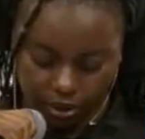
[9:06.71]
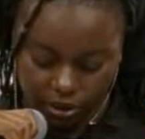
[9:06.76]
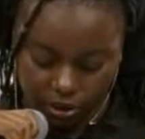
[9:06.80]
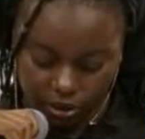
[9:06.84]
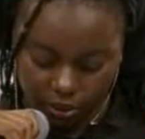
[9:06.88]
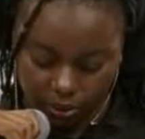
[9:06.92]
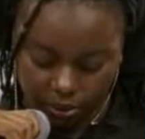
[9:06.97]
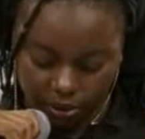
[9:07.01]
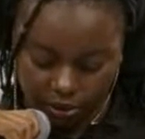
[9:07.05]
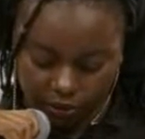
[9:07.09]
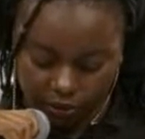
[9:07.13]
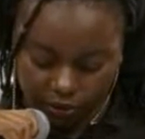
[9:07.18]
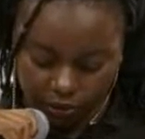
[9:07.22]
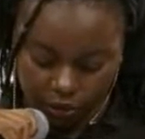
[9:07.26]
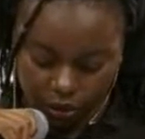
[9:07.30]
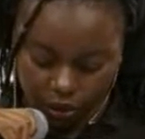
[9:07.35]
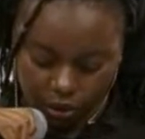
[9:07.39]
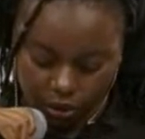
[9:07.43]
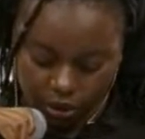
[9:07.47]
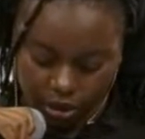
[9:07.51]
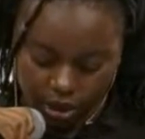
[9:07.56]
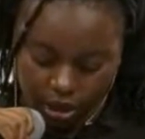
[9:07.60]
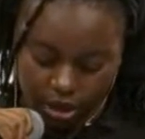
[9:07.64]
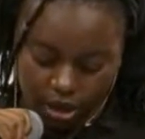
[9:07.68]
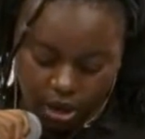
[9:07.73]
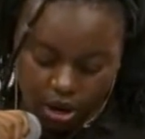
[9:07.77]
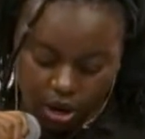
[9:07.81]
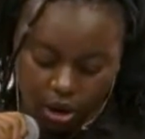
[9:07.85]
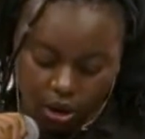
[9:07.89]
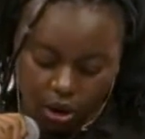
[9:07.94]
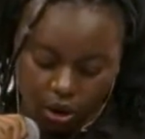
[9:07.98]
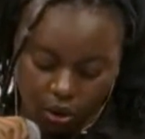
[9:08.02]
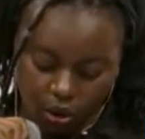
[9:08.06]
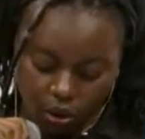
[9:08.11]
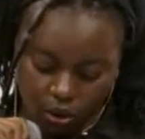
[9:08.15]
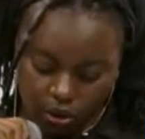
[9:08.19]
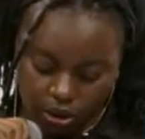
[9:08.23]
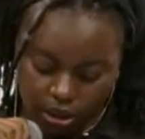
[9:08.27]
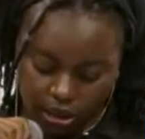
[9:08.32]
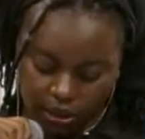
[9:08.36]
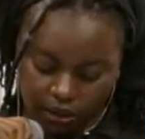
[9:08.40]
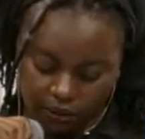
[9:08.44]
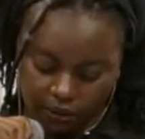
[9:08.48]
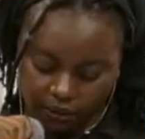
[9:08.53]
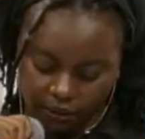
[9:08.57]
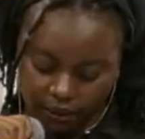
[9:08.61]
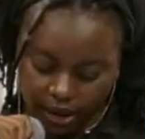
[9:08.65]
Number four,
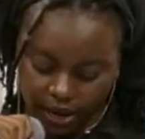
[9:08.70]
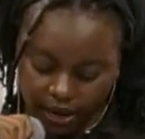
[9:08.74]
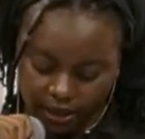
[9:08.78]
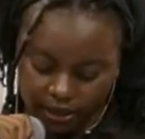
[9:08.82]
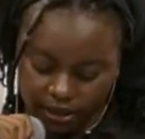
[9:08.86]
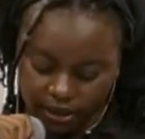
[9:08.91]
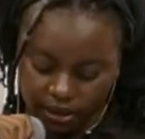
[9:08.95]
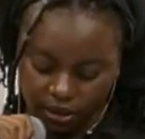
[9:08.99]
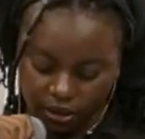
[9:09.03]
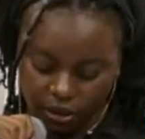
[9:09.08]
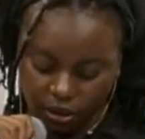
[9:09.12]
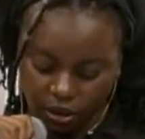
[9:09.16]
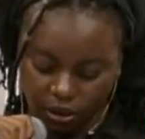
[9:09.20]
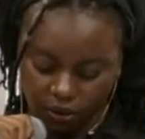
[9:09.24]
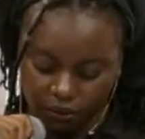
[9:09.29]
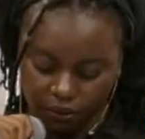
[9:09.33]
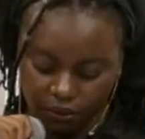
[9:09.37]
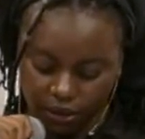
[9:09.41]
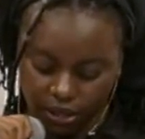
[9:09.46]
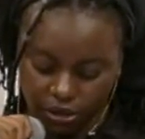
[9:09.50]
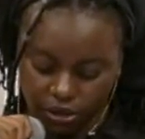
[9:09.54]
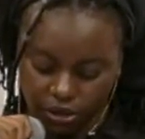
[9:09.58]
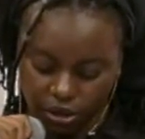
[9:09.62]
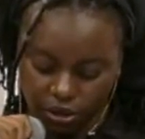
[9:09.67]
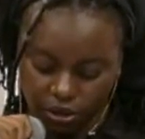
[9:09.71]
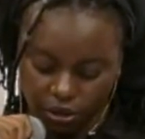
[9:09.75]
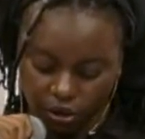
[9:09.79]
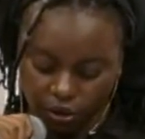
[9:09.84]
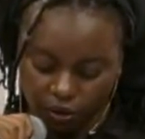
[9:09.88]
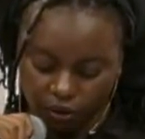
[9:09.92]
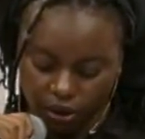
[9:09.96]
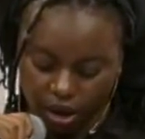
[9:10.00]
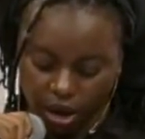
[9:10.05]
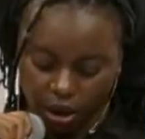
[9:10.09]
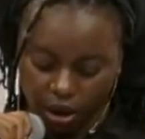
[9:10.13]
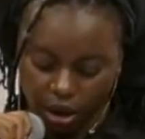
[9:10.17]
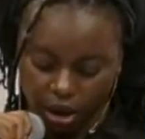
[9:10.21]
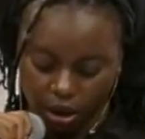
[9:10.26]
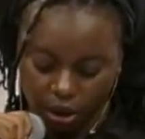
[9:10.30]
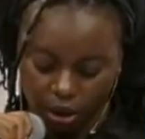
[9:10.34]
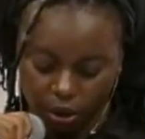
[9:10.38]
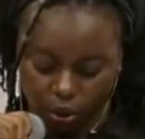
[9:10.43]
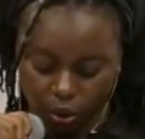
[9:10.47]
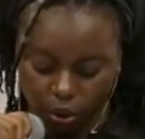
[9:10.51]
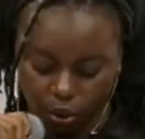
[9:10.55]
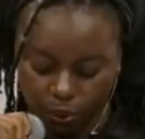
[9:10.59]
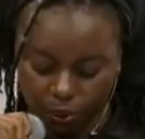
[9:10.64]
holding fast the confession of our
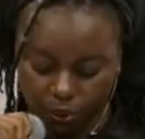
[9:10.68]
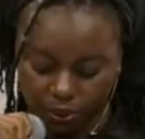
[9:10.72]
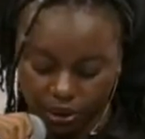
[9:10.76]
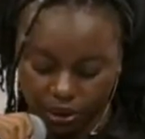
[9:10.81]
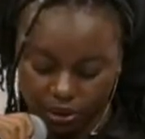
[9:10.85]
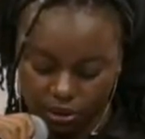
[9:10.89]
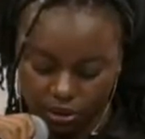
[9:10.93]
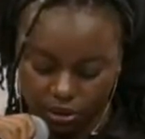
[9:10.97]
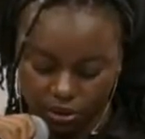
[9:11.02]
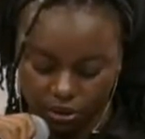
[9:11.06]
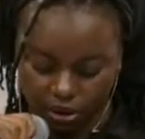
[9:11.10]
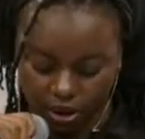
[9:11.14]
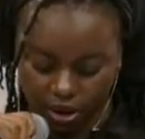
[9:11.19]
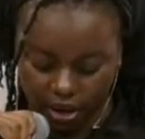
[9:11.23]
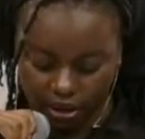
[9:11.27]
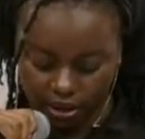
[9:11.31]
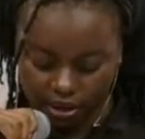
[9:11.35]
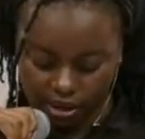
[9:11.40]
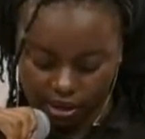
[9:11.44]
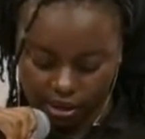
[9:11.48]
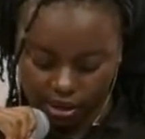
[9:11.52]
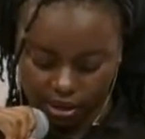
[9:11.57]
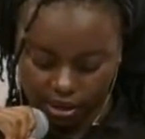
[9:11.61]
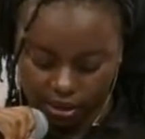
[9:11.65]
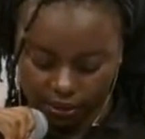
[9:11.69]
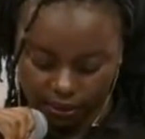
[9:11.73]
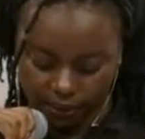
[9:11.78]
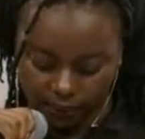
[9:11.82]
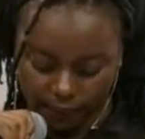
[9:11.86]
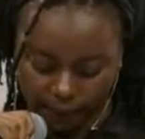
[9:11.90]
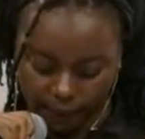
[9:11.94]
hope in Christ.